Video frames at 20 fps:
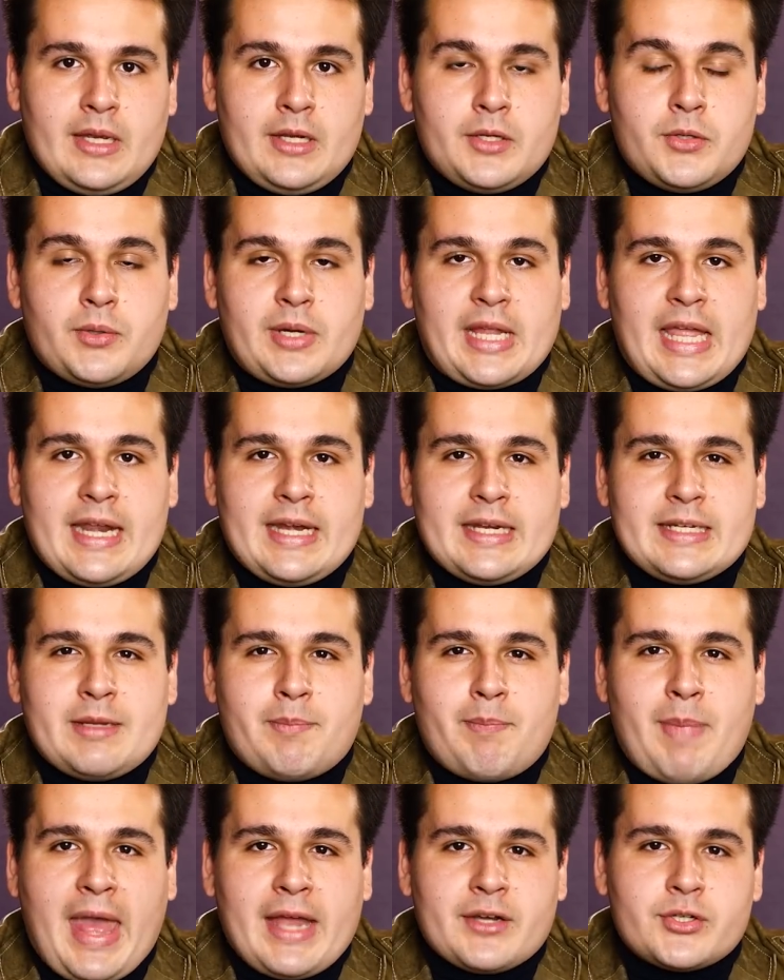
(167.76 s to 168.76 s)
You're getting the
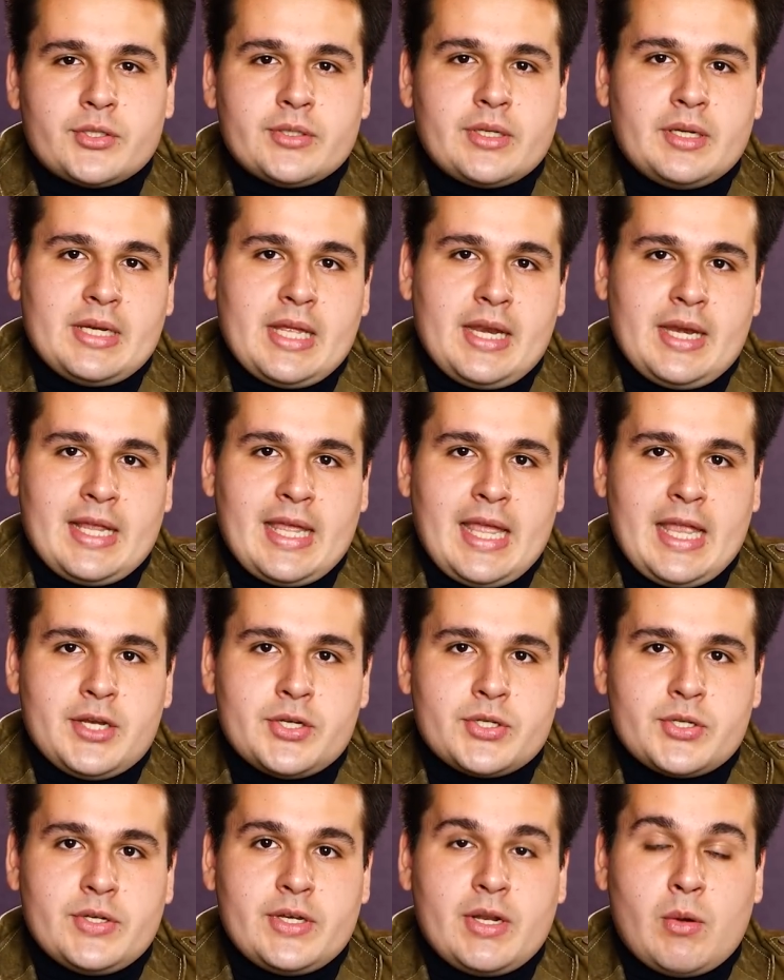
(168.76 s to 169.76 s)
passion and
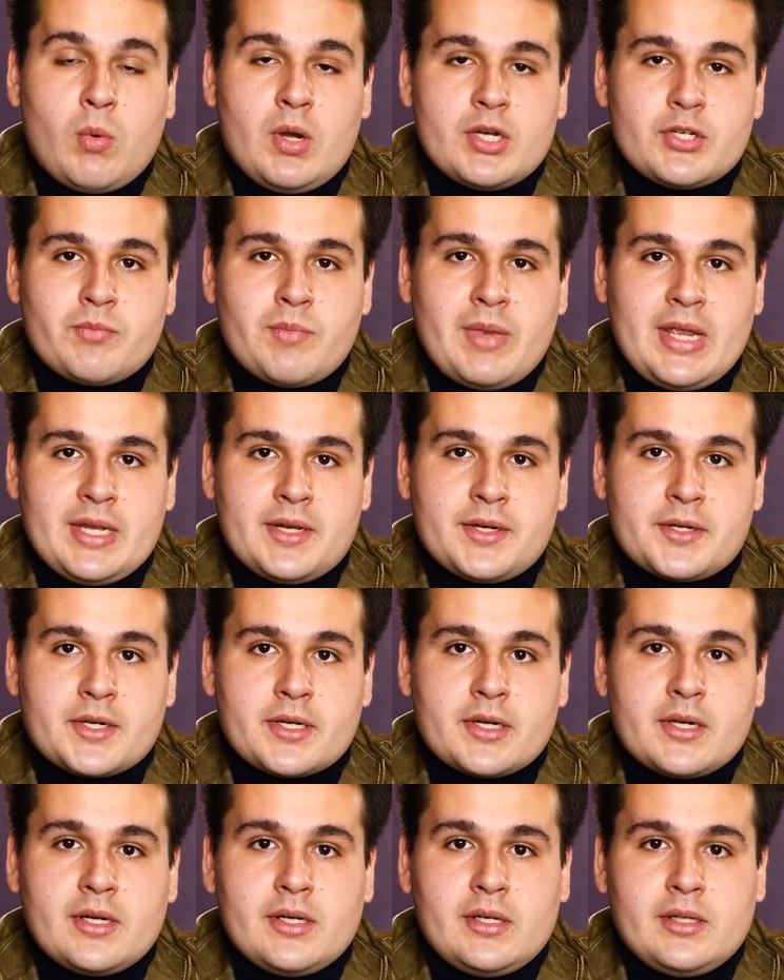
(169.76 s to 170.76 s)
dedication the watchmaker